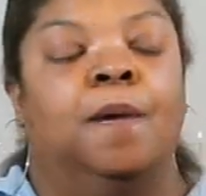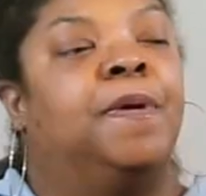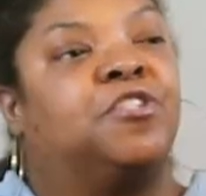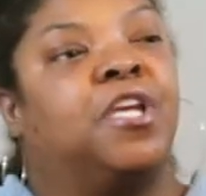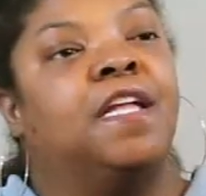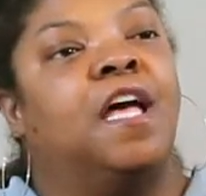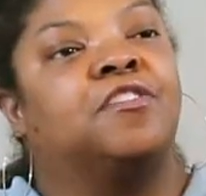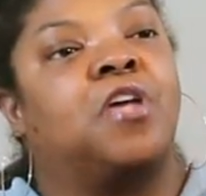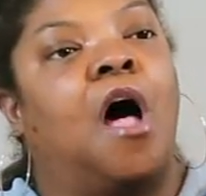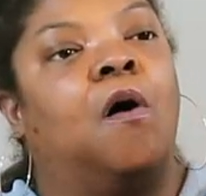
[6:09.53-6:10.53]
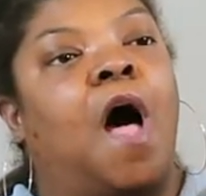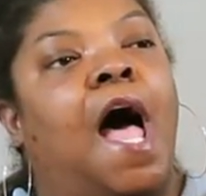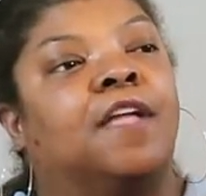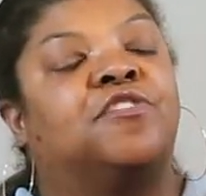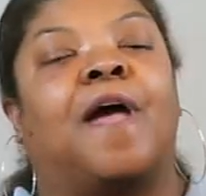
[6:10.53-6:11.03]
But she done told
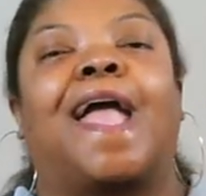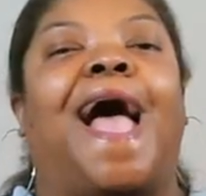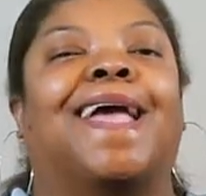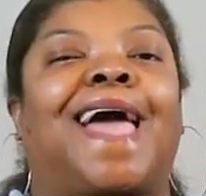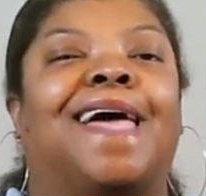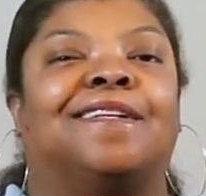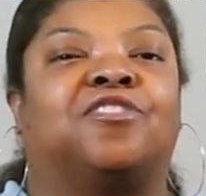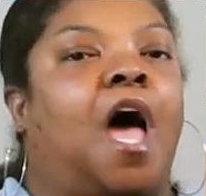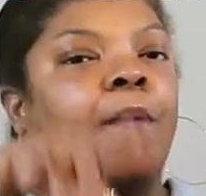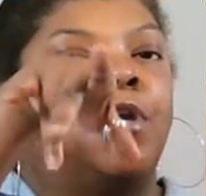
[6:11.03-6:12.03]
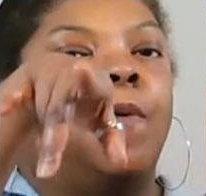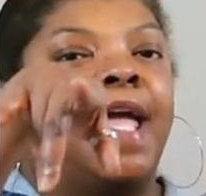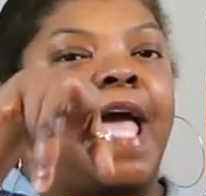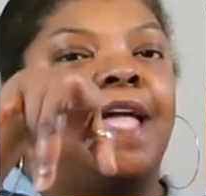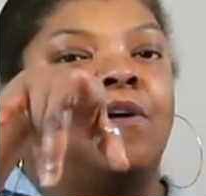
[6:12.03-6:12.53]
Andrei, I got a job. You
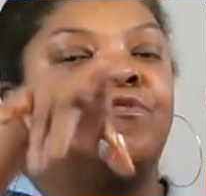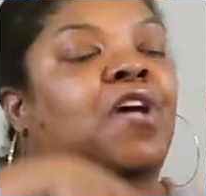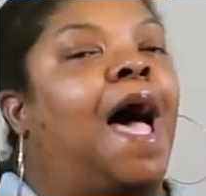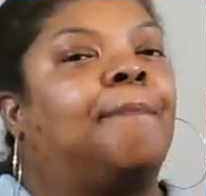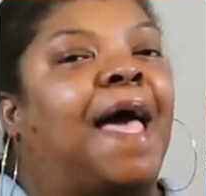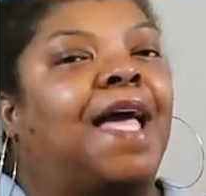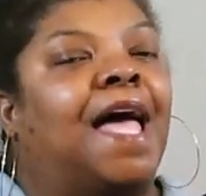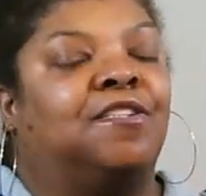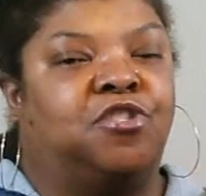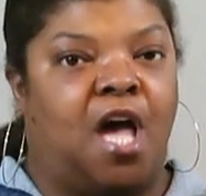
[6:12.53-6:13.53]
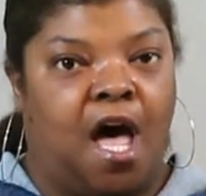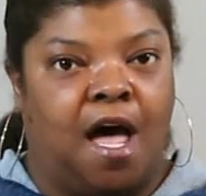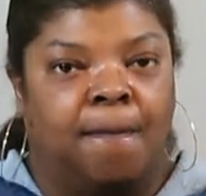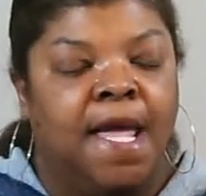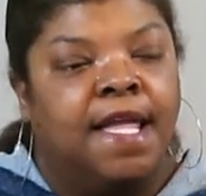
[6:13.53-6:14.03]
ain't got no job. I got a job.